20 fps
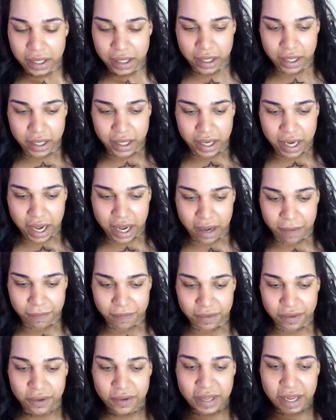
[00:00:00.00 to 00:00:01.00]
And
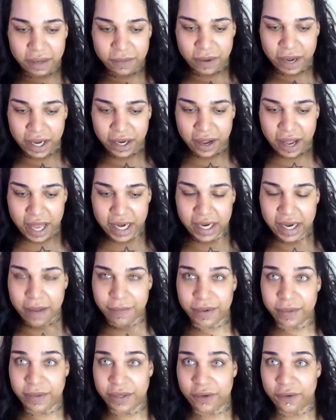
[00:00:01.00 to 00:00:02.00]
so that's why I got it. I'm
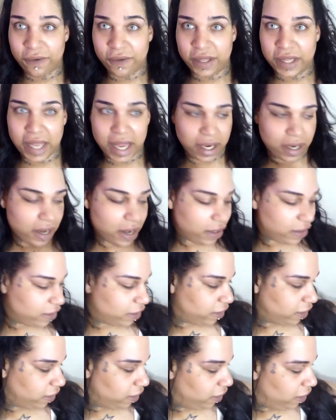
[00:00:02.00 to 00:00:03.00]
going to be using that
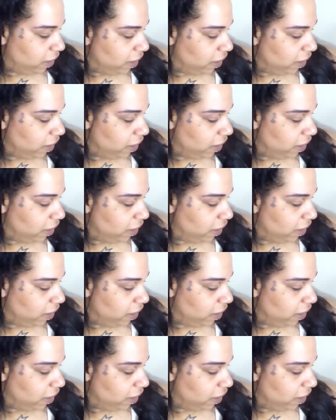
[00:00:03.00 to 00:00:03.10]
color.